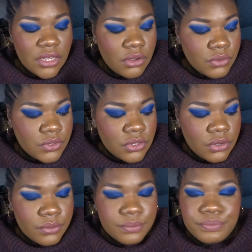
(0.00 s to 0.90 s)

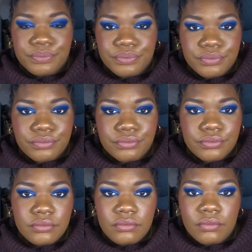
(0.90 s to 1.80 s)
Also
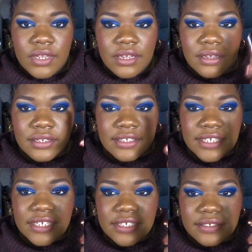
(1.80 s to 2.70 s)

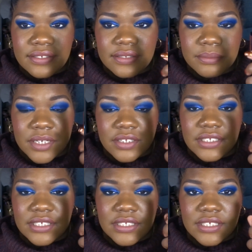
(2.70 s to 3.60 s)
these, because
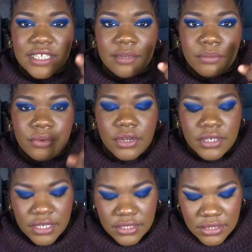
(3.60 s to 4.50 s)
this is the same
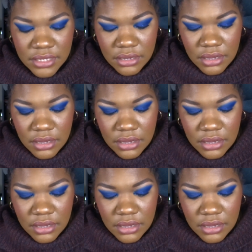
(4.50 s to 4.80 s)
product,